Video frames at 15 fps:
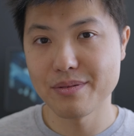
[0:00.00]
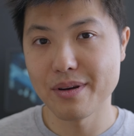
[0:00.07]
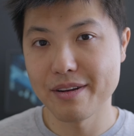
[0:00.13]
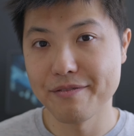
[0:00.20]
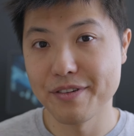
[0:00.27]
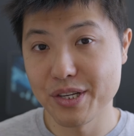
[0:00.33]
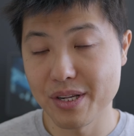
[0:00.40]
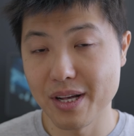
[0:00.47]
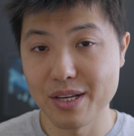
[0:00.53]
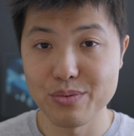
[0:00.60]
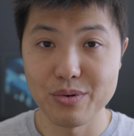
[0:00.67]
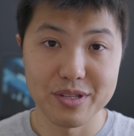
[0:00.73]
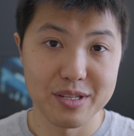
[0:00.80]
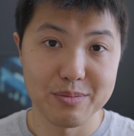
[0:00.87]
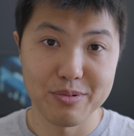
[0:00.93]
way to visualize
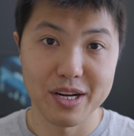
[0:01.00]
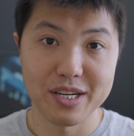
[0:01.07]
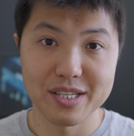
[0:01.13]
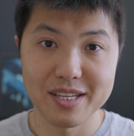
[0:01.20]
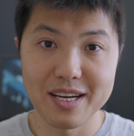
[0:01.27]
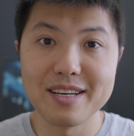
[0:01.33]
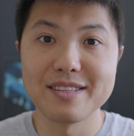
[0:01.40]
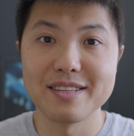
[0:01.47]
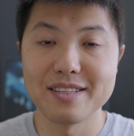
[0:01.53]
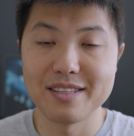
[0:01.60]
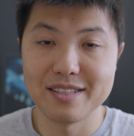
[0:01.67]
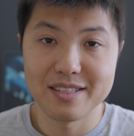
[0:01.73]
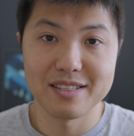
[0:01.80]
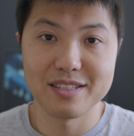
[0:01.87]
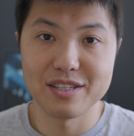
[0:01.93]
what this brush does is
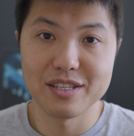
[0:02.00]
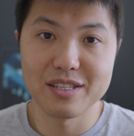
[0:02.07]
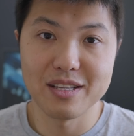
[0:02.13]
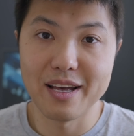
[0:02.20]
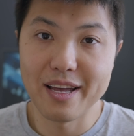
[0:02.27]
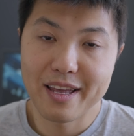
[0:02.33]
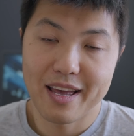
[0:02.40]
it's just like